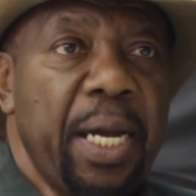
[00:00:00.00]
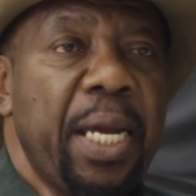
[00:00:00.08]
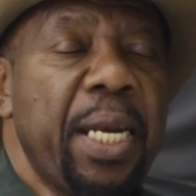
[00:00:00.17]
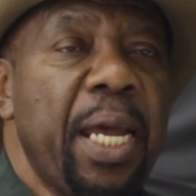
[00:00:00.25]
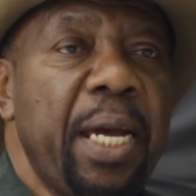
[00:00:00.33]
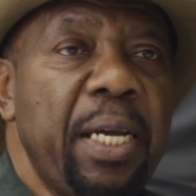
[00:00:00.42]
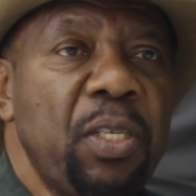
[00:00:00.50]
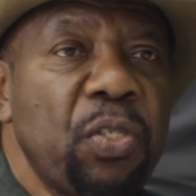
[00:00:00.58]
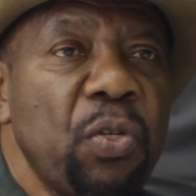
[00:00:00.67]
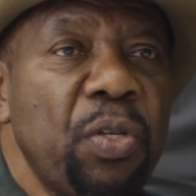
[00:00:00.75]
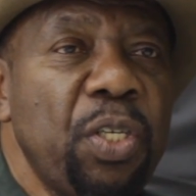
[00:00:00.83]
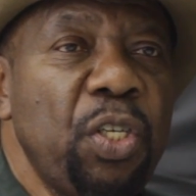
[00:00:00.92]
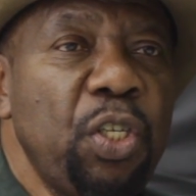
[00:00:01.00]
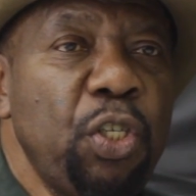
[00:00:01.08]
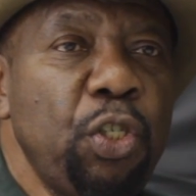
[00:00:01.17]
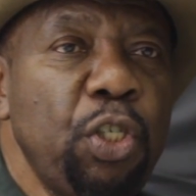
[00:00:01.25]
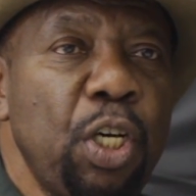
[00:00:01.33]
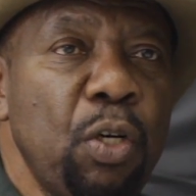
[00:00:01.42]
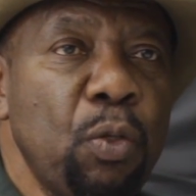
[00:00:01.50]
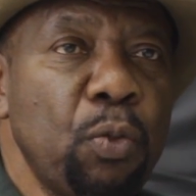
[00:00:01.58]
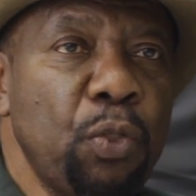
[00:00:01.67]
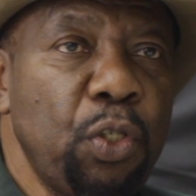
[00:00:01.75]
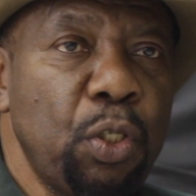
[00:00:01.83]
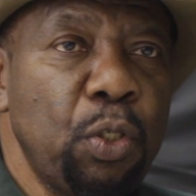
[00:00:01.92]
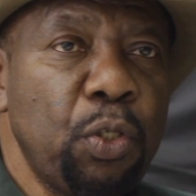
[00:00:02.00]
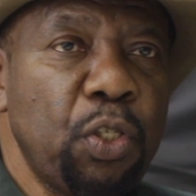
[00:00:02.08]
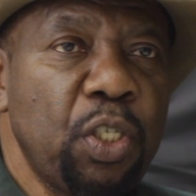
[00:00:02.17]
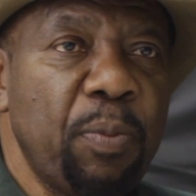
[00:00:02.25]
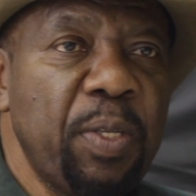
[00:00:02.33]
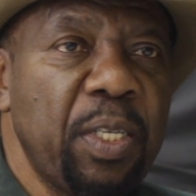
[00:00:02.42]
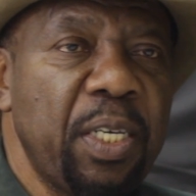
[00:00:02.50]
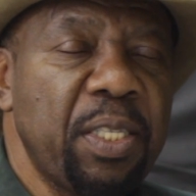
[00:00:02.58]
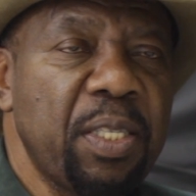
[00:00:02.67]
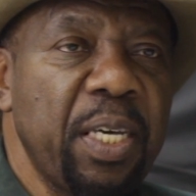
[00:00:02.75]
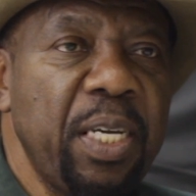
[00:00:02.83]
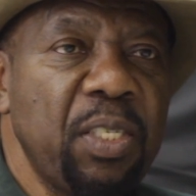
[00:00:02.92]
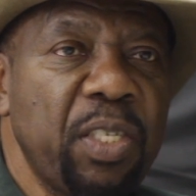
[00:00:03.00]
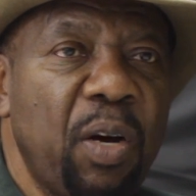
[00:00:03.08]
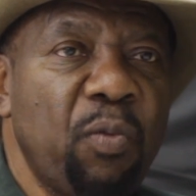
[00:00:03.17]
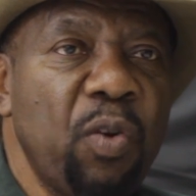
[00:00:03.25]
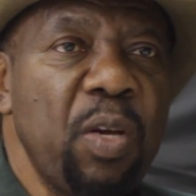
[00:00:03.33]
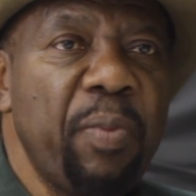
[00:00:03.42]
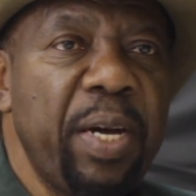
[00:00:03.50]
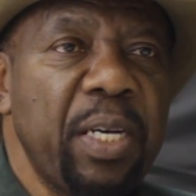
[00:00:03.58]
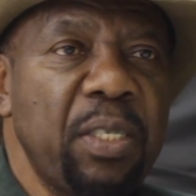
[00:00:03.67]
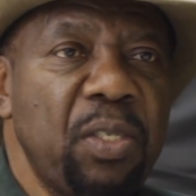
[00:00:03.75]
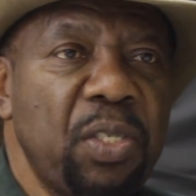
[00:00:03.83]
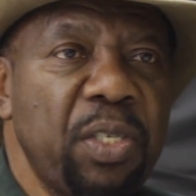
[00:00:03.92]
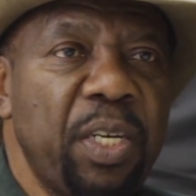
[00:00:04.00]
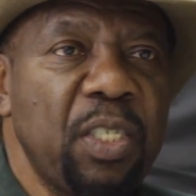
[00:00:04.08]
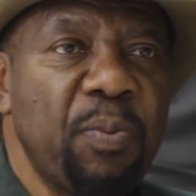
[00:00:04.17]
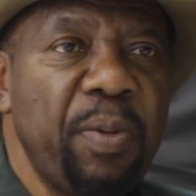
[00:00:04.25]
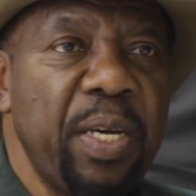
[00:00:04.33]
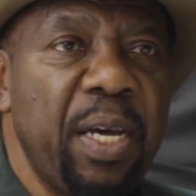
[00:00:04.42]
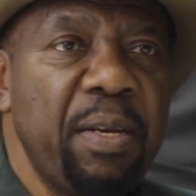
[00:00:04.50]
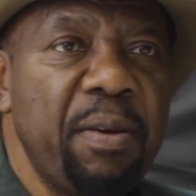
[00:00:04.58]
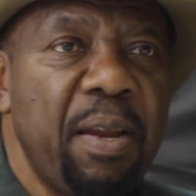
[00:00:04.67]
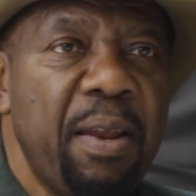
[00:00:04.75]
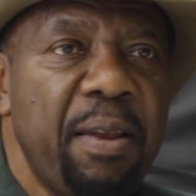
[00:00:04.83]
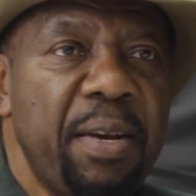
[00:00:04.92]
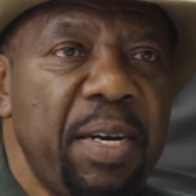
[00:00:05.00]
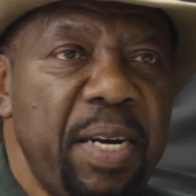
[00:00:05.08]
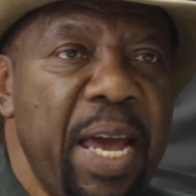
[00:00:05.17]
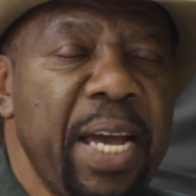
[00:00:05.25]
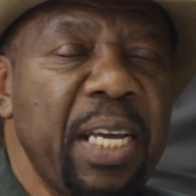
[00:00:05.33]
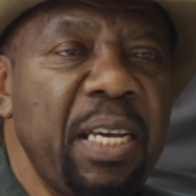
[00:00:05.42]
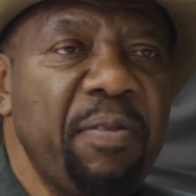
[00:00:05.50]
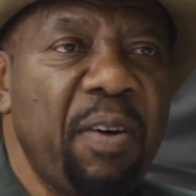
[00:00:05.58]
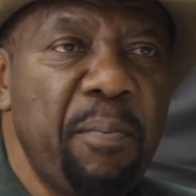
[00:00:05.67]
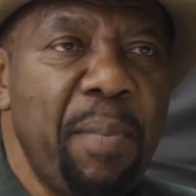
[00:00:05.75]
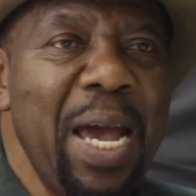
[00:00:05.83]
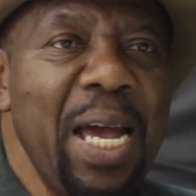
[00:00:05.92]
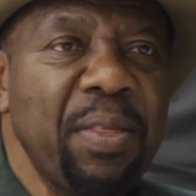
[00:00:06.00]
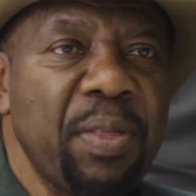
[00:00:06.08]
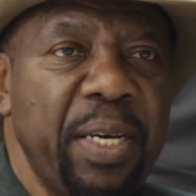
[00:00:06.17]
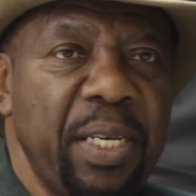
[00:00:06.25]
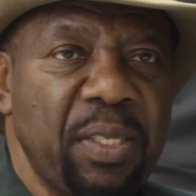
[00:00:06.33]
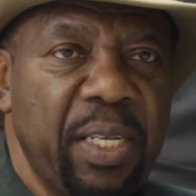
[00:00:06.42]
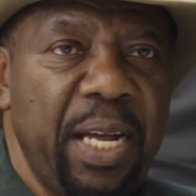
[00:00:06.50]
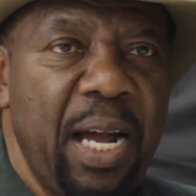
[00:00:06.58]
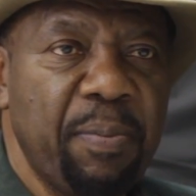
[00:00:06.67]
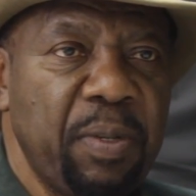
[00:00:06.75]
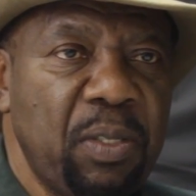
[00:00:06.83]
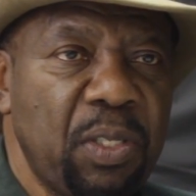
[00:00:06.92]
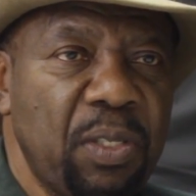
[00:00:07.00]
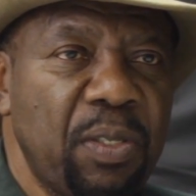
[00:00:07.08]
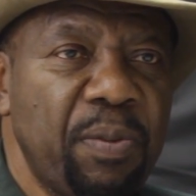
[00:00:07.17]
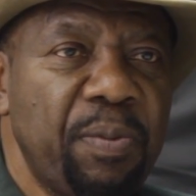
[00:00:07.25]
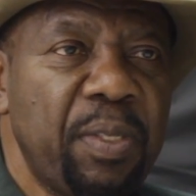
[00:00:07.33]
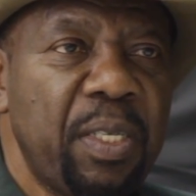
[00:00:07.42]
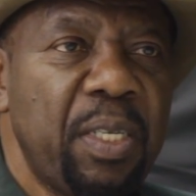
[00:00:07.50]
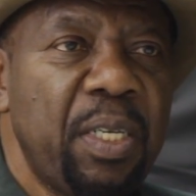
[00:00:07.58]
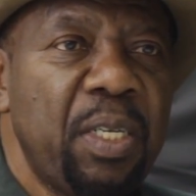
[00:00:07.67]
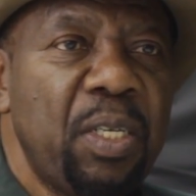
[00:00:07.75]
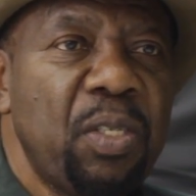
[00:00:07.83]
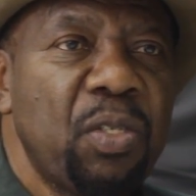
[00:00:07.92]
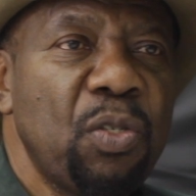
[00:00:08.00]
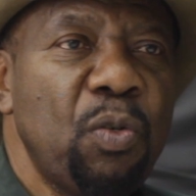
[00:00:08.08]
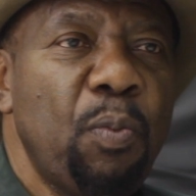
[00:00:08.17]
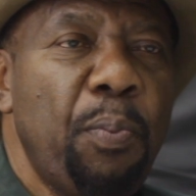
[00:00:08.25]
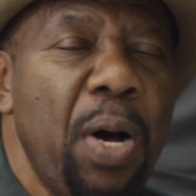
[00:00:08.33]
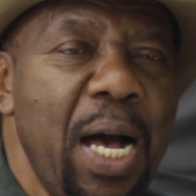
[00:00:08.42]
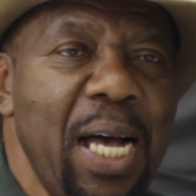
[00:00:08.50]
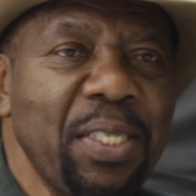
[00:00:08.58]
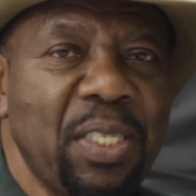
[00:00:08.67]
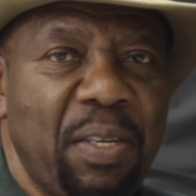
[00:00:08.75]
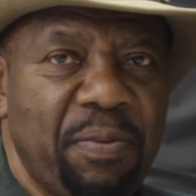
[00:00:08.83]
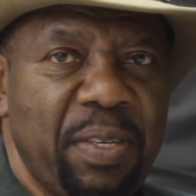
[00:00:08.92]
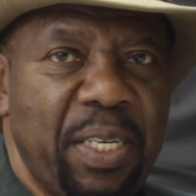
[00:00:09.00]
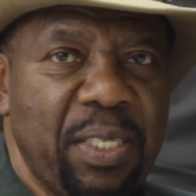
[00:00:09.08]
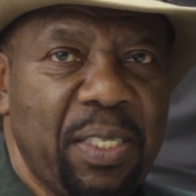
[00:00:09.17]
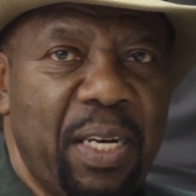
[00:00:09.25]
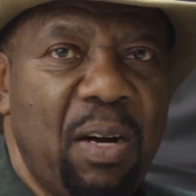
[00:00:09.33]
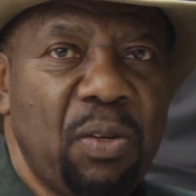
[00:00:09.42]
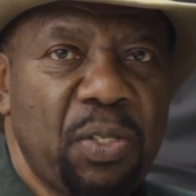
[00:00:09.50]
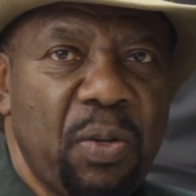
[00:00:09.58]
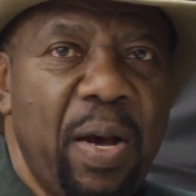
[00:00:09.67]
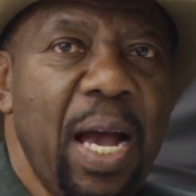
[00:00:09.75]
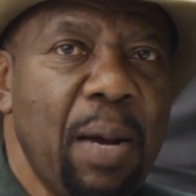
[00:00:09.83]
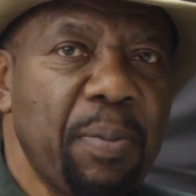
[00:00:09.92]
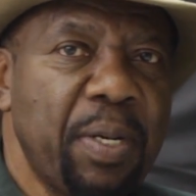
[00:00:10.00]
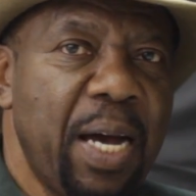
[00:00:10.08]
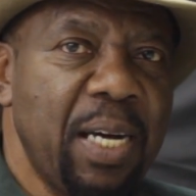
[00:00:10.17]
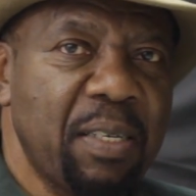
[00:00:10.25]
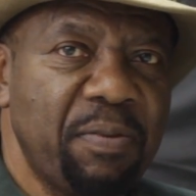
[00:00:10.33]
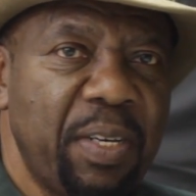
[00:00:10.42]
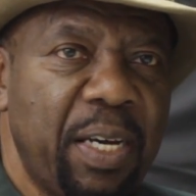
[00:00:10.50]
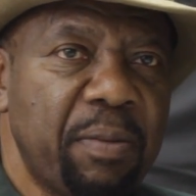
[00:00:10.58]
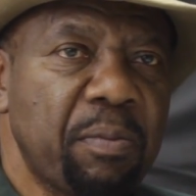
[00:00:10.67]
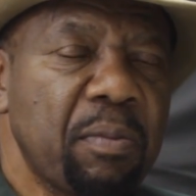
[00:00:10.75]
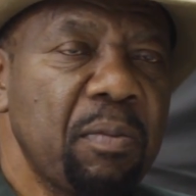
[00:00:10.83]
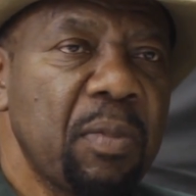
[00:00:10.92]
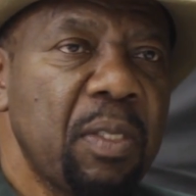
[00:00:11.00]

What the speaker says: And it sort of shows you some of the things that we may consider as being negative or bad things that happen to positive things that also happen out of that.